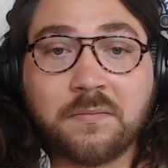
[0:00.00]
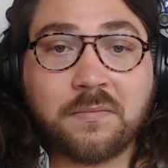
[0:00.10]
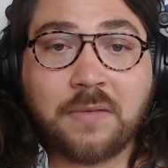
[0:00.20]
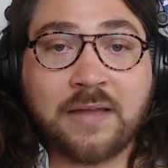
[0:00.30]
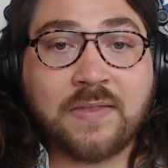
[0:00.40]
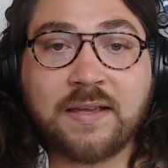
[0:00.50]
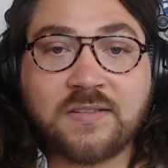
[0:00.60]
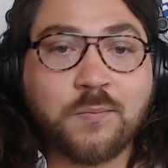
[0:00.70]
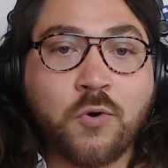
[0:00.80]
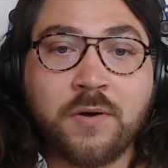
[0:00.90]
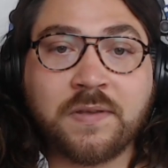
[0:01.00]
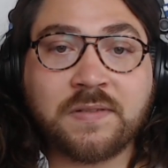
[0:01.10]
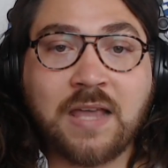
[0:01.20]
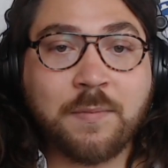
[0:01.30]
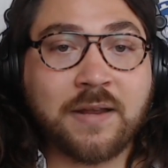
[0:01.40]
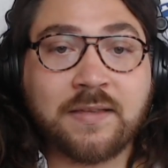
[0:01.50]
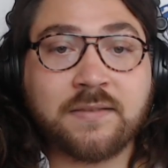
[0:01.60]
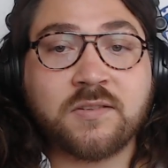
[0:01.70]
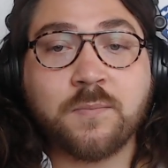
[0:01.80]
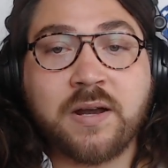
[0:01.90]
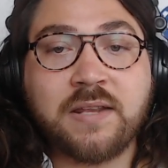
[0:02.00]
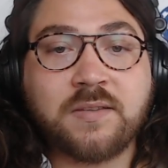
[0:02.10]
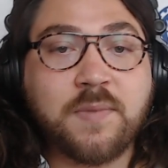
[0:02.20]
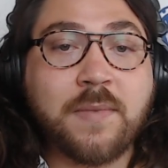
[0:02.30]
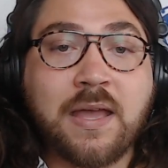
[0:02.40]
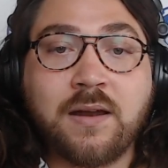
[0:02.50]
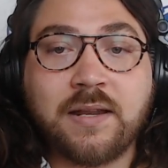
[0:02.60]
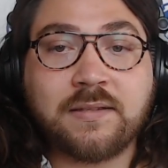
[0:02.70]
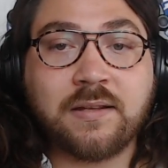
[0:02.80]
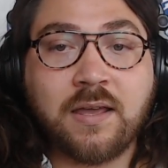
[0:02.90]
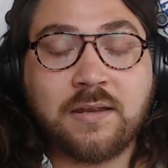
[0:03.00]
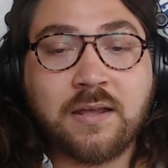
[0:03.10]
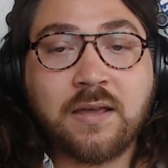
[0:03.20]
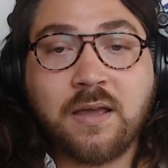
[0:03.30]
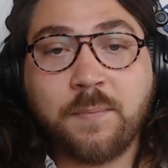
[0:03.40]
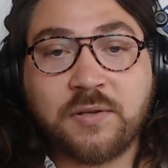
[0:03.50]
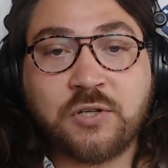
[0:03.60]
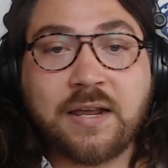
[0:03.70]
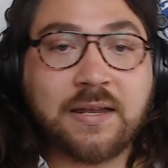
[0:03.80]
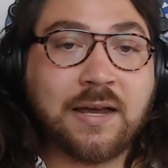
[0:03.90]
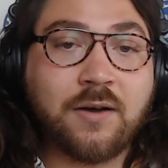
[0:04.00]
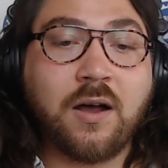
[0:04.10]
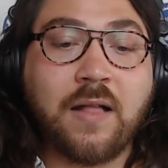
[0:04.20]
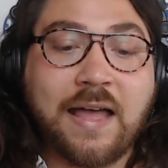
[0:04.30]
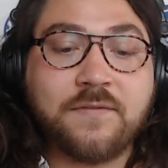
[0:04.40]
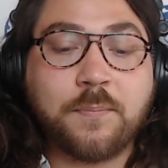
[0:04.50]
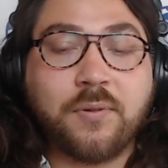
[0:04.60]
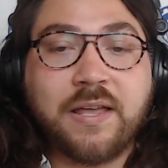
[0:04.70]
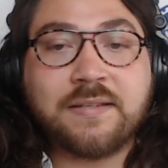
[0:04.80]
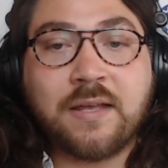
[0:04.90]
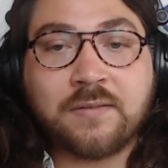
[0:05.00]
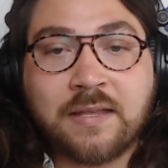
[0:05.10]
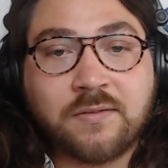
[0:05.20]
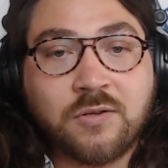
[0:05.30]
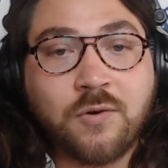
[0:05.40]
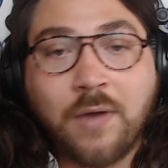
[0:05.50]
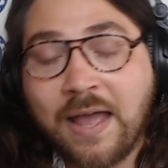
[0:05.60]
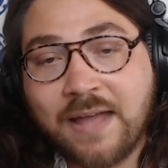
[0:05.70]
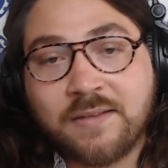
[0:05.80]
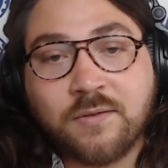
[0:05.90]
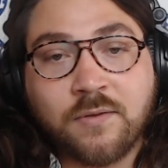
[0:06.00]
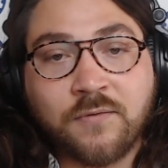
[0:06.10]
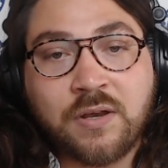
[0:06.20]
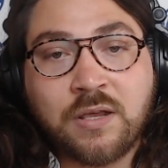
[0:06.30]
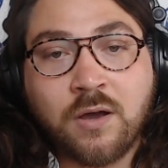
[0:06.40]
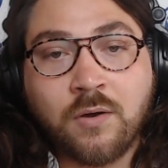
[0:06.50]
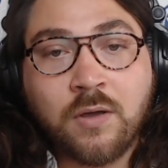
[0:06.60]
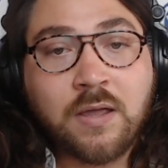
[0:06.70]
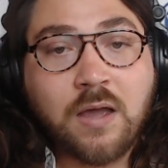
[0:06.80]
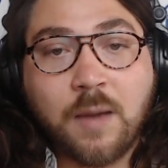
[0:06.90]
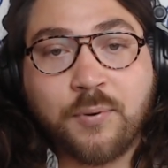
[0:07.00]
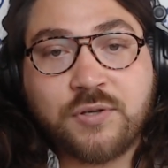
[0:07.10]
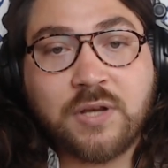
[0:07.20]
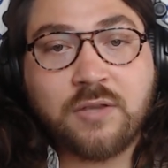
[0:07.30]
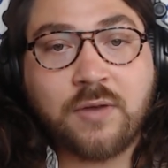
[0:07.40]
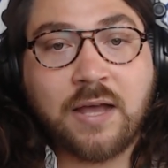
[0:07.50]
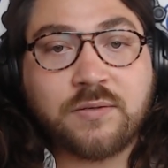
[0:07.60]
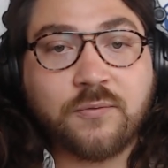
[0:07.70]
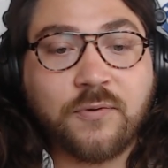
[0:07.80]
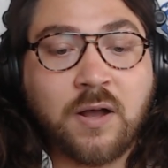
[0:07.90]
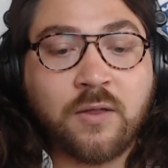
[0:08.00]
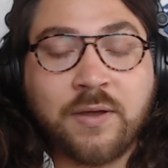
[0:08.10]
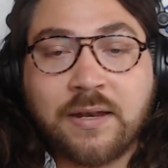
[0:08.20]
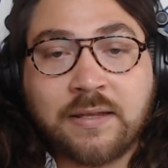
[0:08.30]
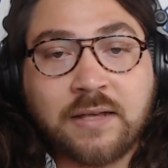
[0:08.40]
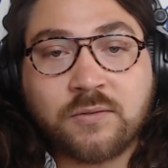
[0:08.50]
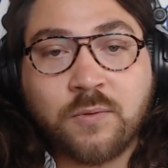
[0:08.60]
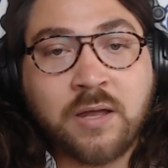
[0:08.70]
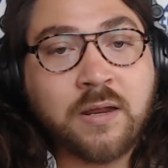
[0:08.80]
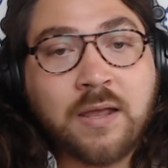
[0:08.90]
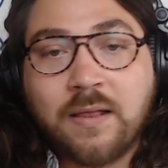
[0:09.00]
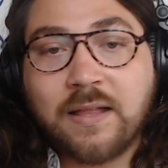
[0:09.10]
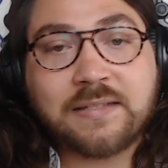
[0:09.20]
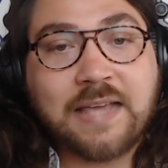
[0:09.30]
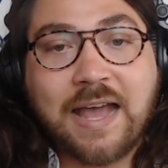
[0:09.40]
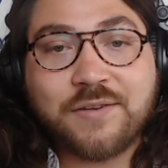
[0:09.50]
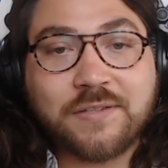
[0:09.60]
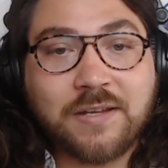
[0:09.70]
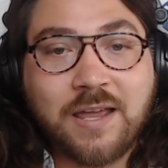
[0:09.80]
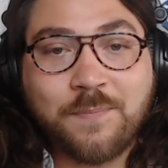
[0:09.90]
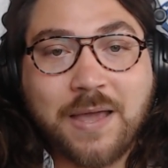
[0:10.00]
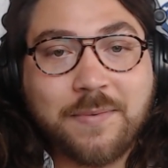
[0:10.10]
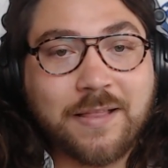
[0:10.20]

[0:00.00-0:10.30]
I think it's more of the same. And I think there's money to be made on it tonight. But check it out. I'll have the plays out then too. Had to do the video. Appreciate you guys who follow it. And guess what? Let's cash it tonight, baby.